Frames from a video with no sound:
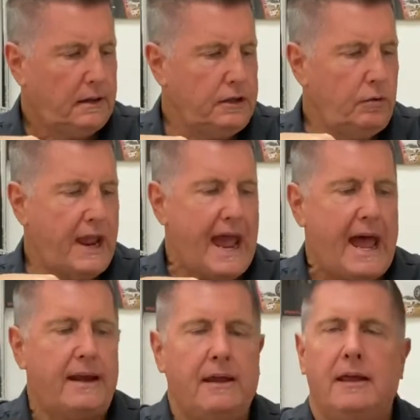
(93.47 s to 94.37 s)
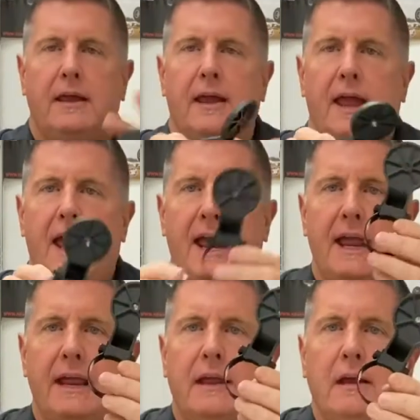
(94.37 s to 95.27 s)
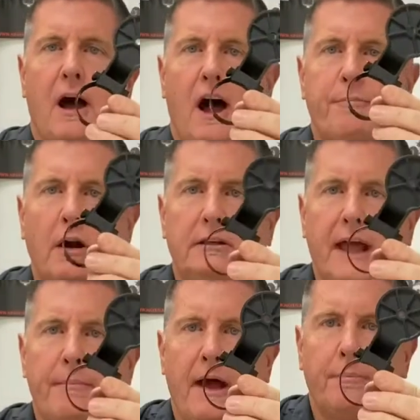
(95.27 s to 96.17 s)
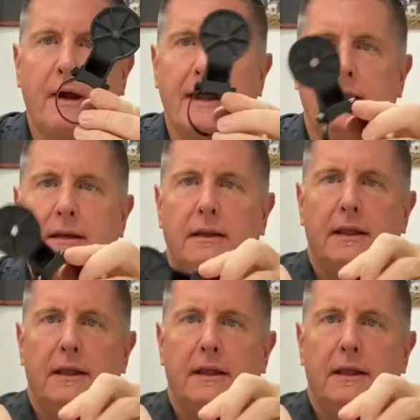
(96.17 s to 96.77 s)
You'd add a off-bar clamp mount bracket